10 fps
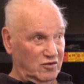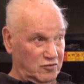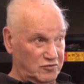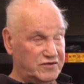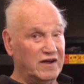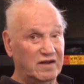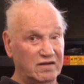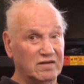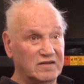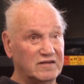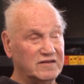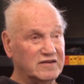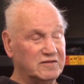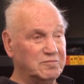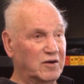hotel
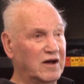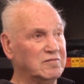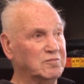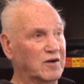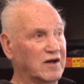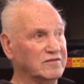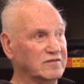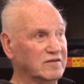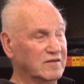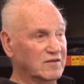in Baden-Baden,